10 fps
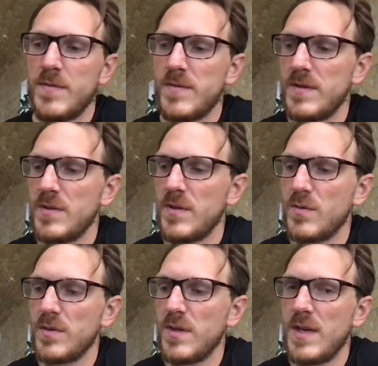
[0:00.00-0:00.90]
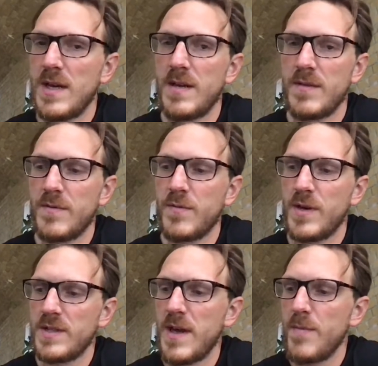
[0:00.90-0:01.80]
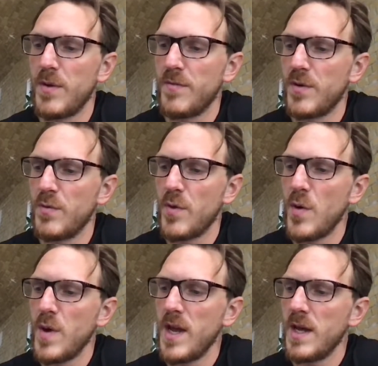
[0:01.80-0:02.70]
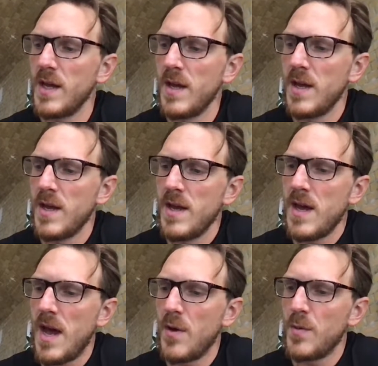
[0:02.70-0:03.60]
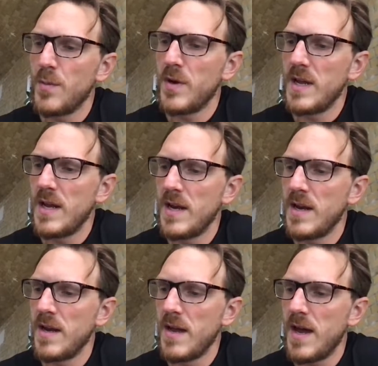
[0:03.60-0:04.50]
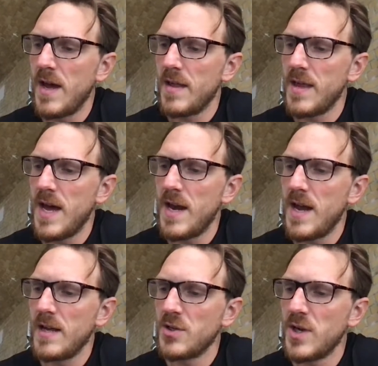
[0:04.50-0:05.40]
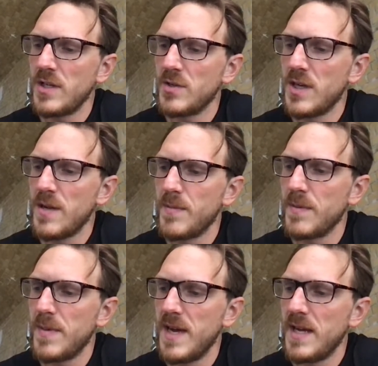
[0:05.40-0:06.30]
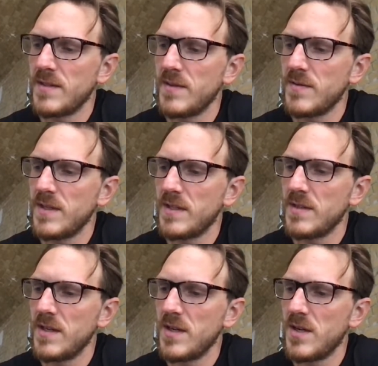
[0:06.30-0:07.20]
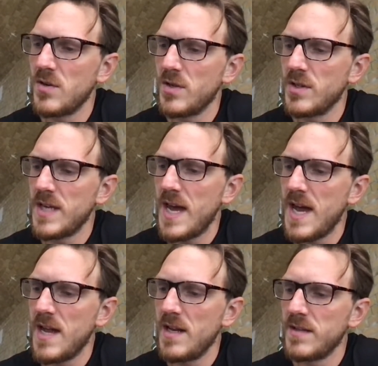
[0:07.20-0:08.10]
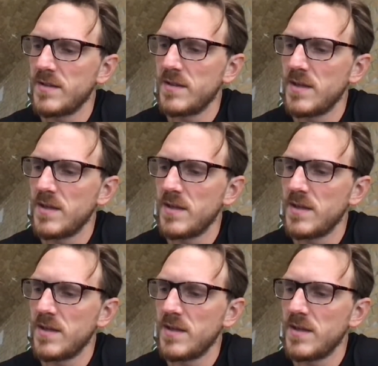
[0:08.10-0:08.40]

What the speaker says: So for example, for rowing, I would put in that I try to keep a pace of 1600 cals